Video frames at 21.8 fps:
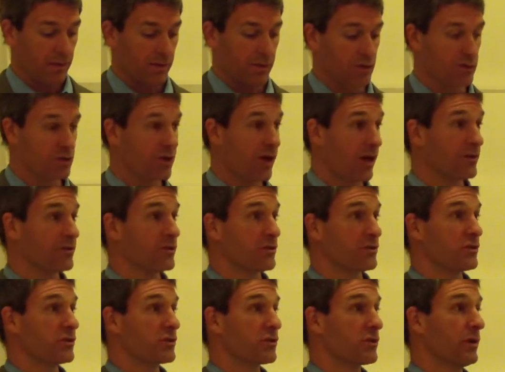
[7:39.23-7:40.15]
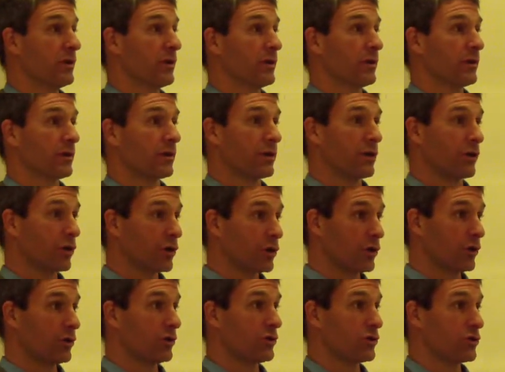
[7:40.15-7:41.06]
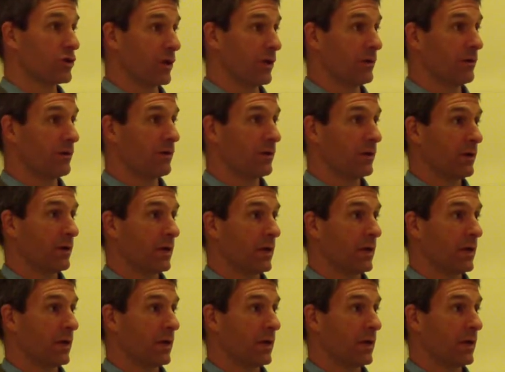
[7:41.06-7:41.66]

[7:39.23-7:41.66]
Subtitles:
The judge's conclusion